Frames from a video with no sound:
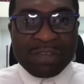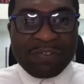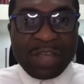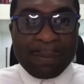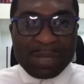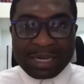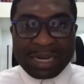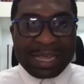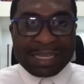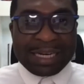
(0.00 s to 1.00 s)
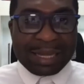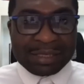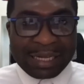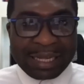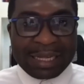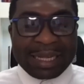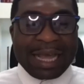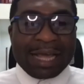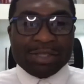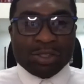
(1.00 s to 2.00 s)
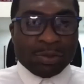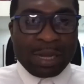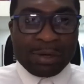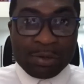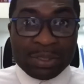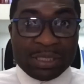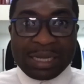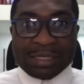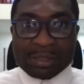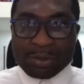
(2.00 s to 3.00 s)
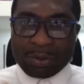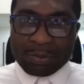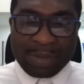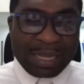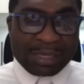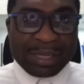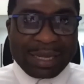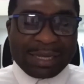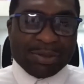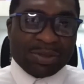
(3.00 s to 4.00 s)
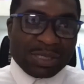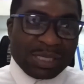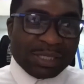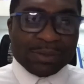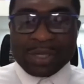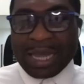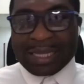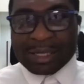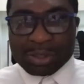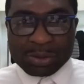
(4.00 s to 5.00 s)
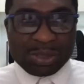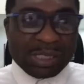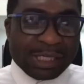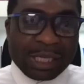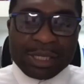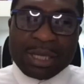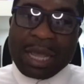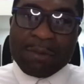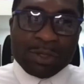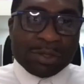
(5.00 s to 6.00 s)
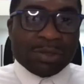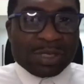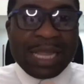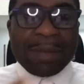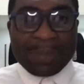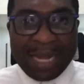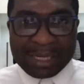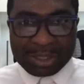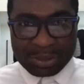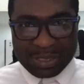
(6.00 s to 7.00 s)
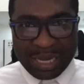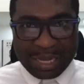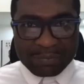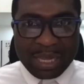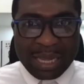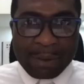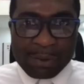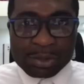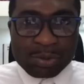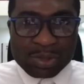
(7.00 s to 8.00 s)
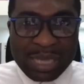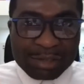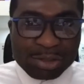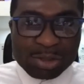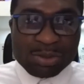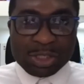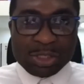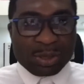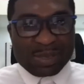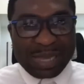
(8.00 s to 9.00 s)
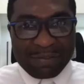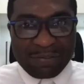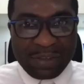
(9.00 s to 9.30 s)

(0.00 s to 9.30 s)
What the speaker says: If you have been lagging out there and you are looking at, oh man, I don't think I can do this. Yeah, I want you to start planning your time. I want you to start using your time